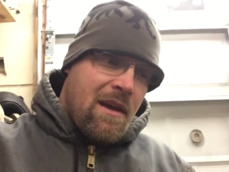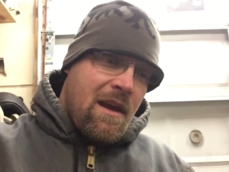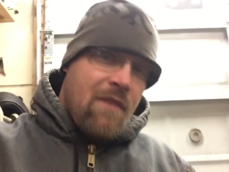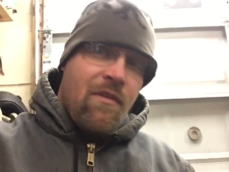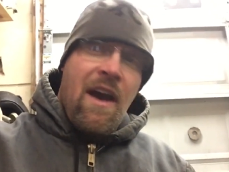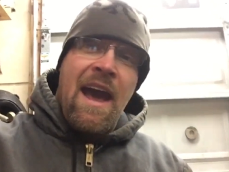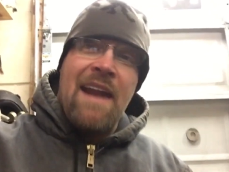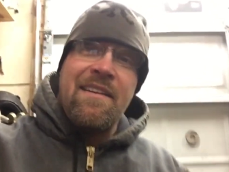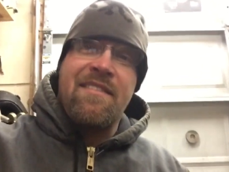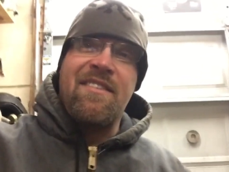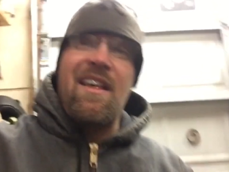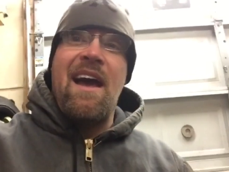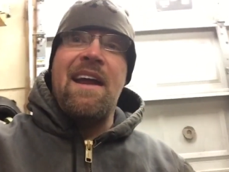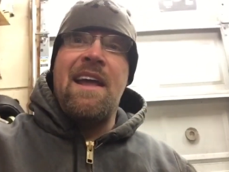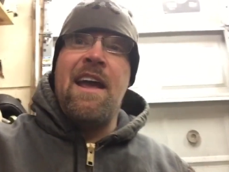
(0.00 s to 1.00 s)
if I had a
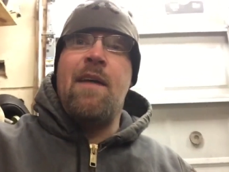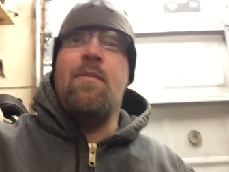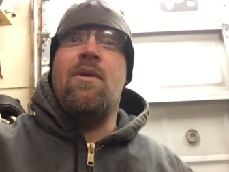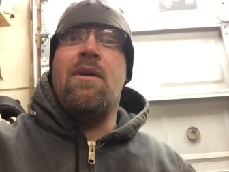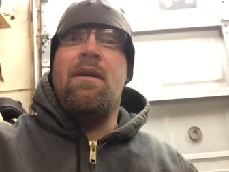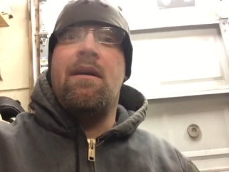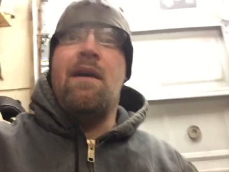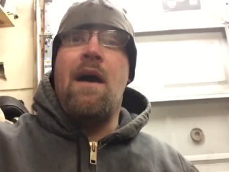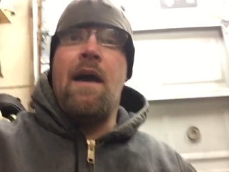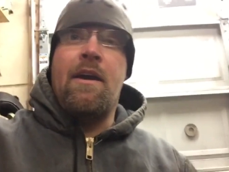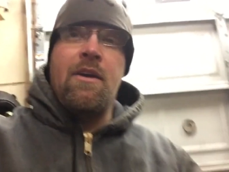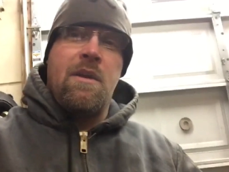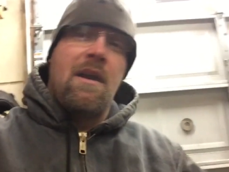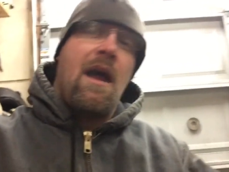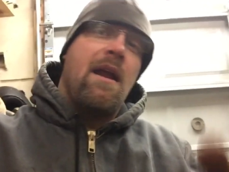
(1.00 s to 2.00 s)
slide hammer, I
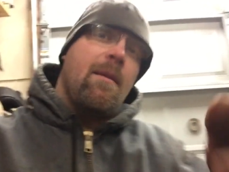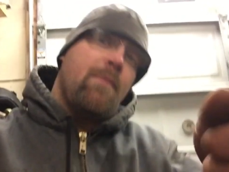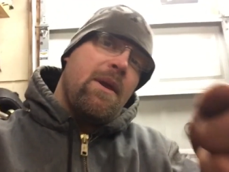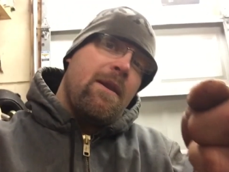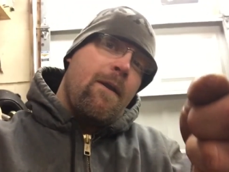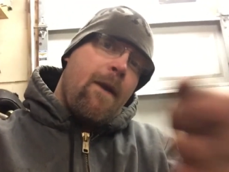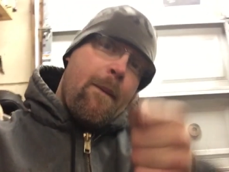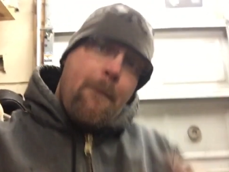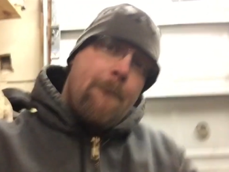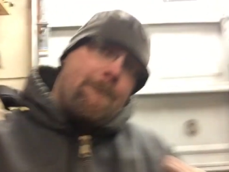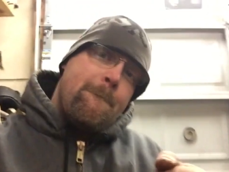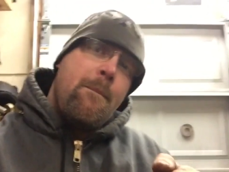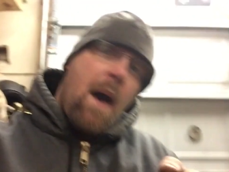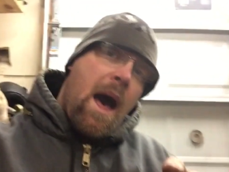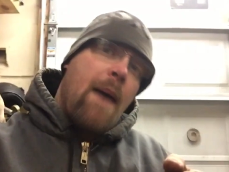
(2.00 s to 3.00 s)
could have got up in there and
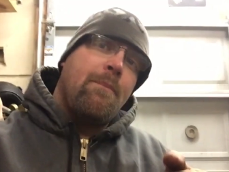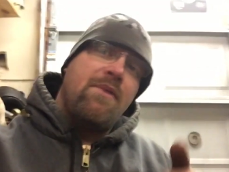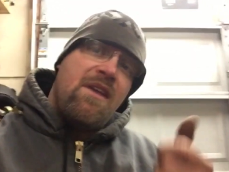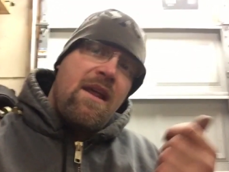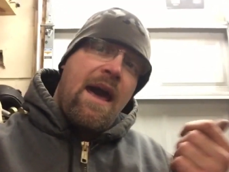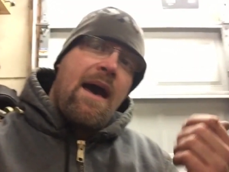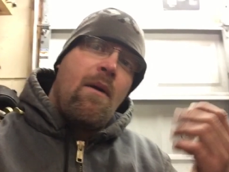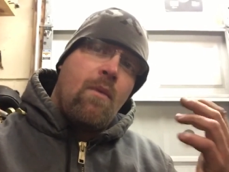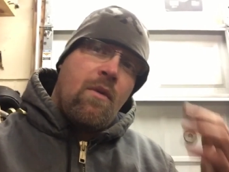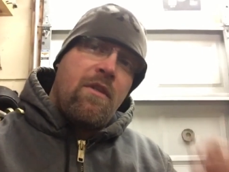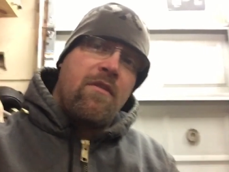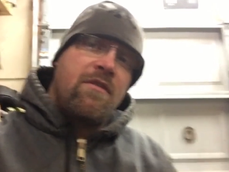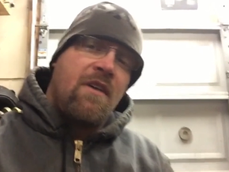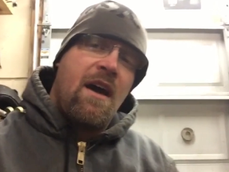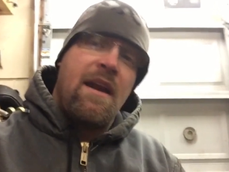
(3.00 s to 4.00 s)
popped it out
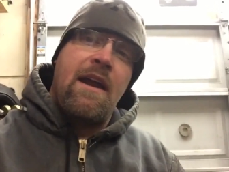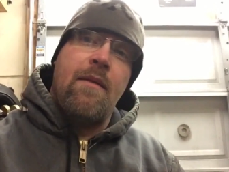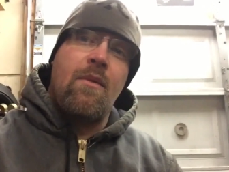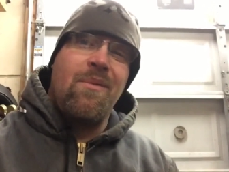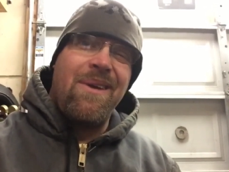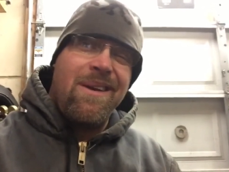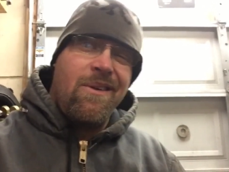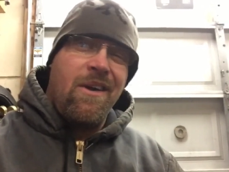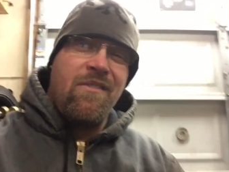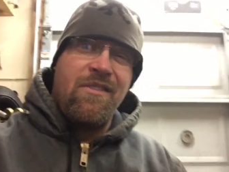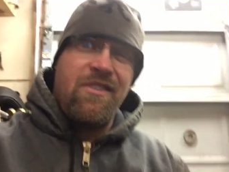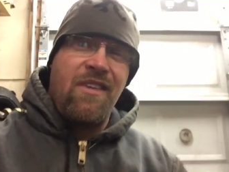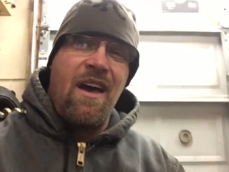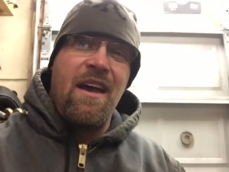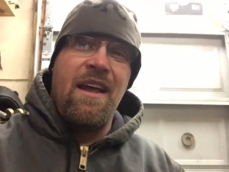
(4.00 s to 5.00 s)
with a slide hammer, but I don't have
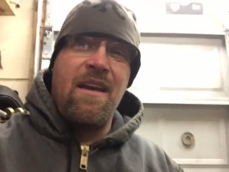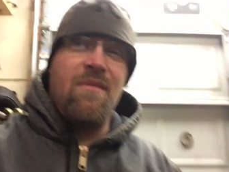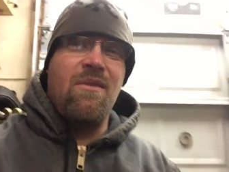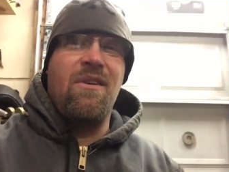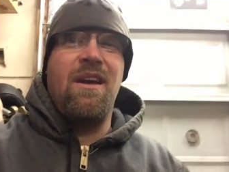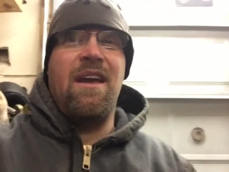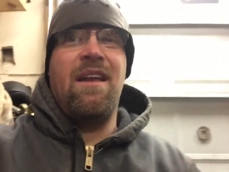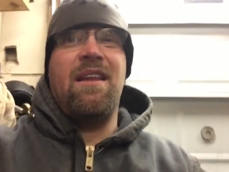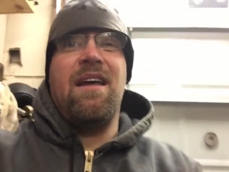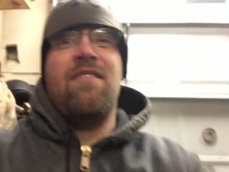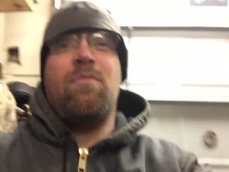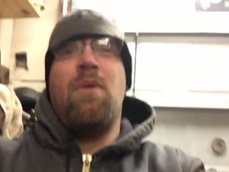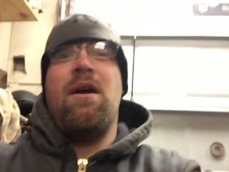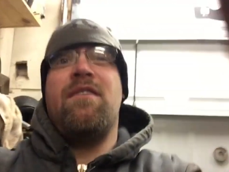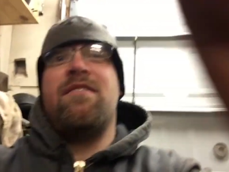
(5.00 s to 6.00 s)
a slide hammer, and
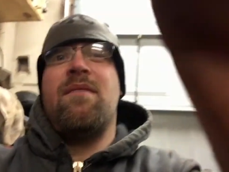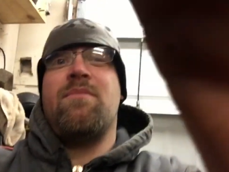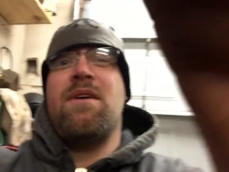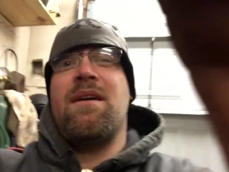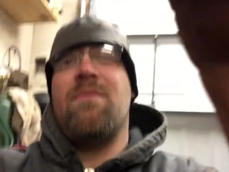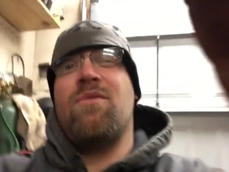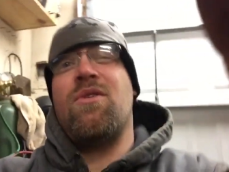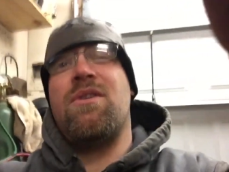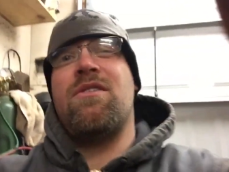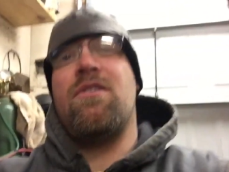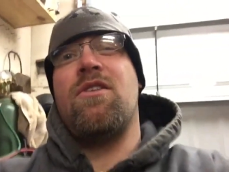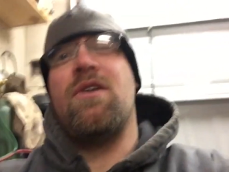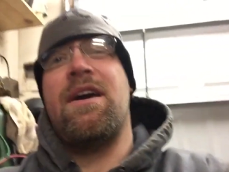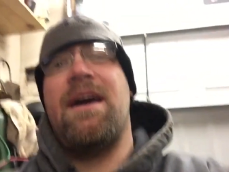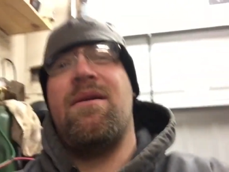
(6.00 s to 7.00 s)
that's probably something I'm going to
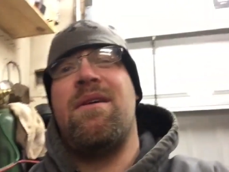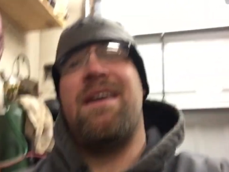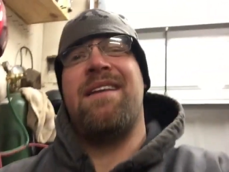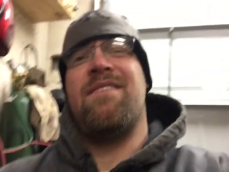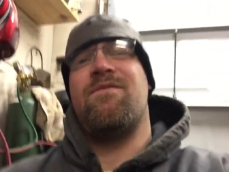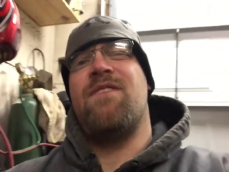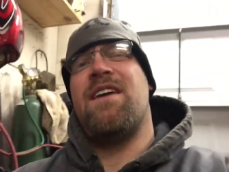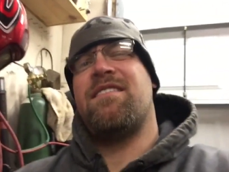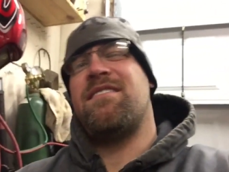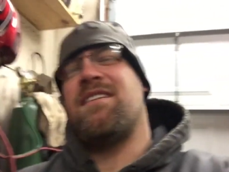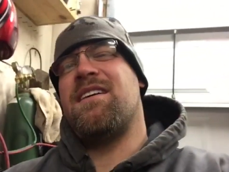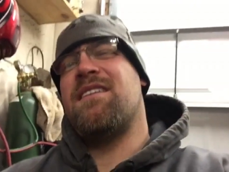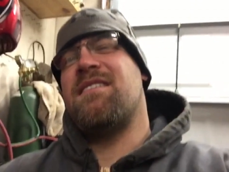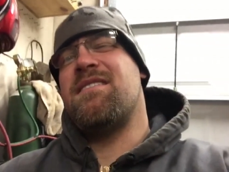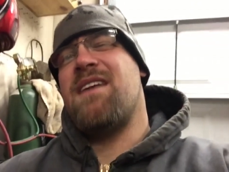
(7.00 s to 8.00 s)
look at
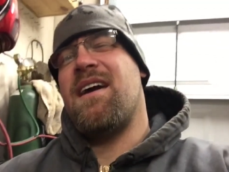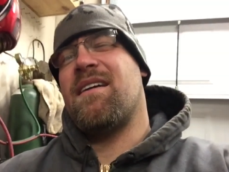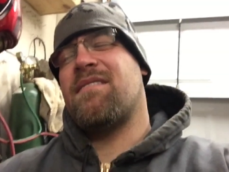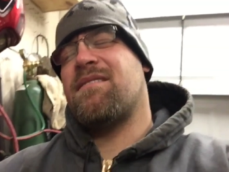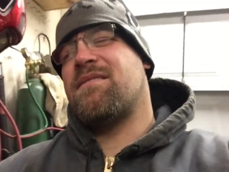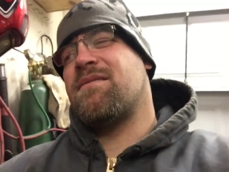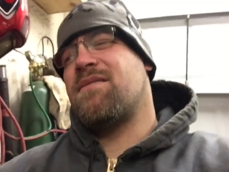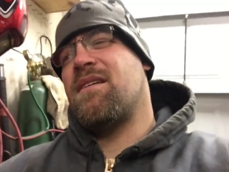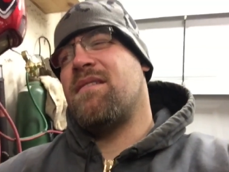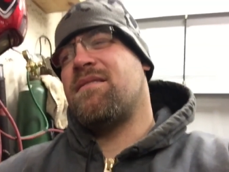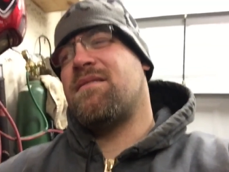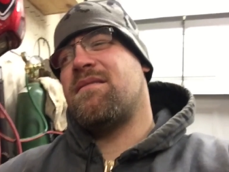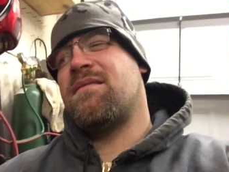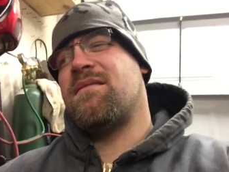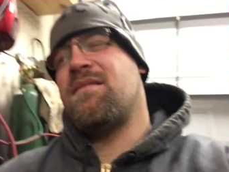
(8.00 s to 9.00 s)
investing in next
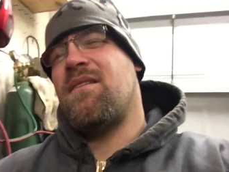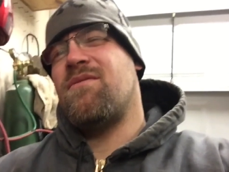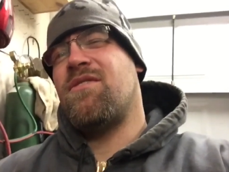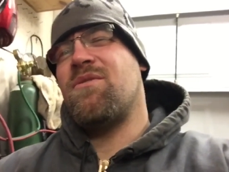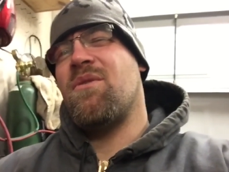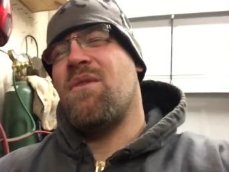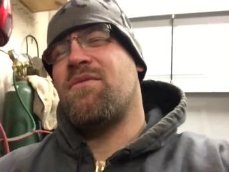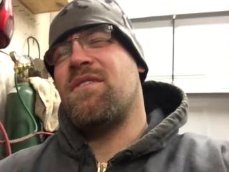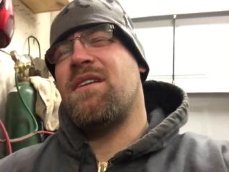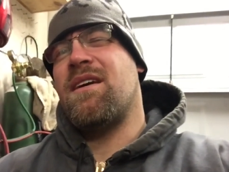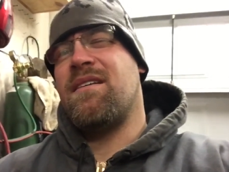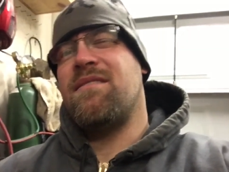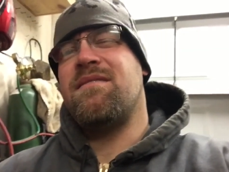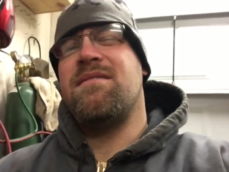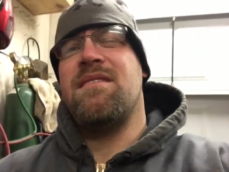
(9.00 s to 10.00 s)
because every so often
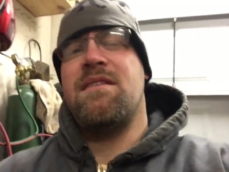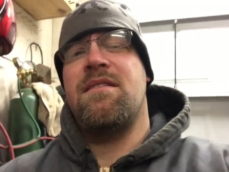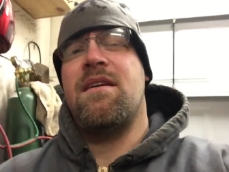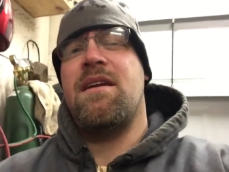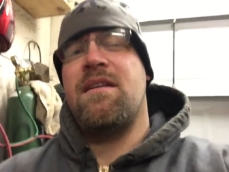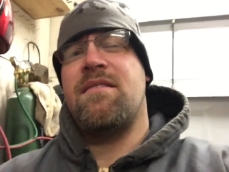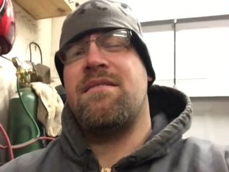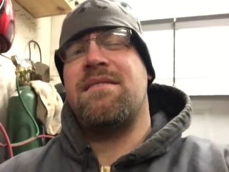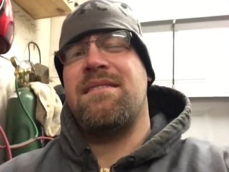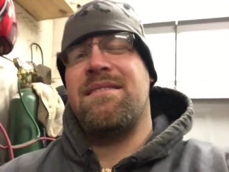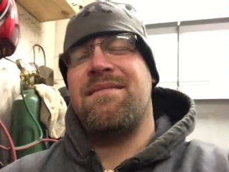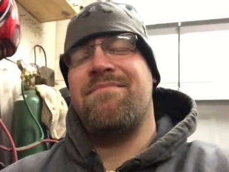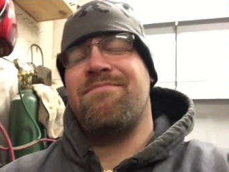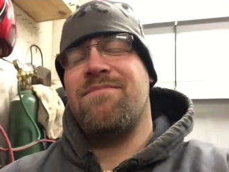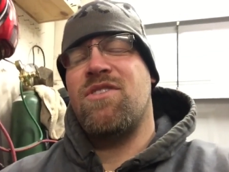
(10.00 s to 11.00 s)
I see that it's
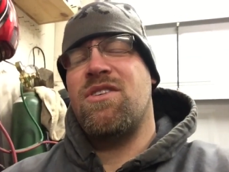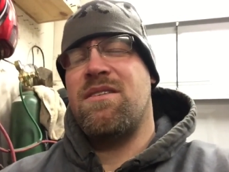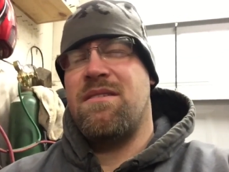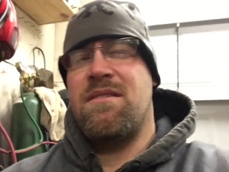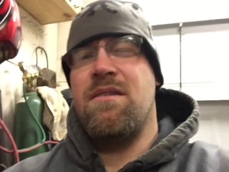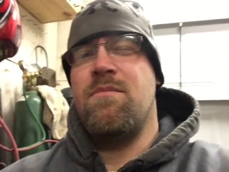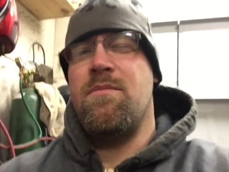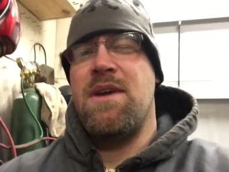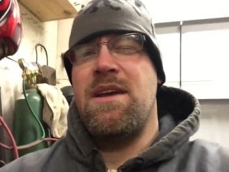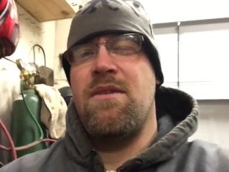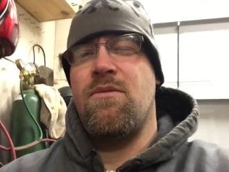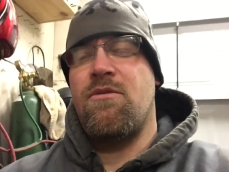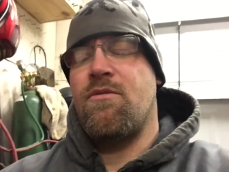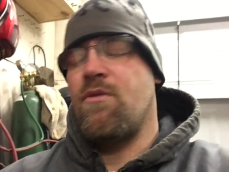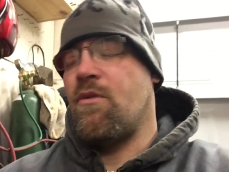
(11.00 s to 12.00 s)
could be
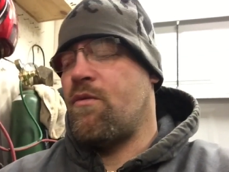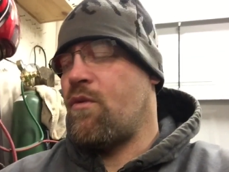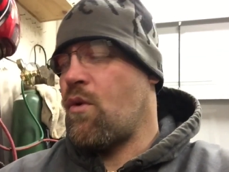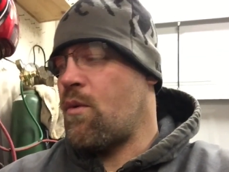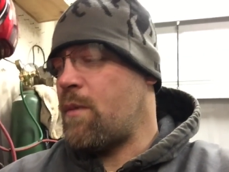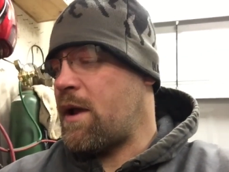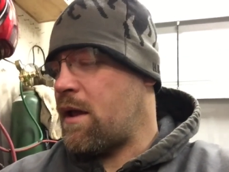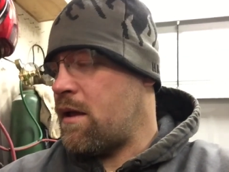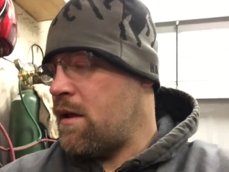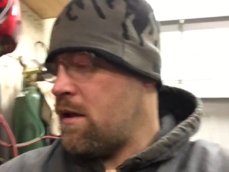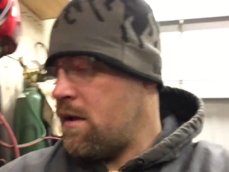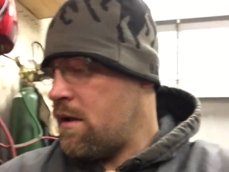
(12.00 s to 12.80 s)
useful for me.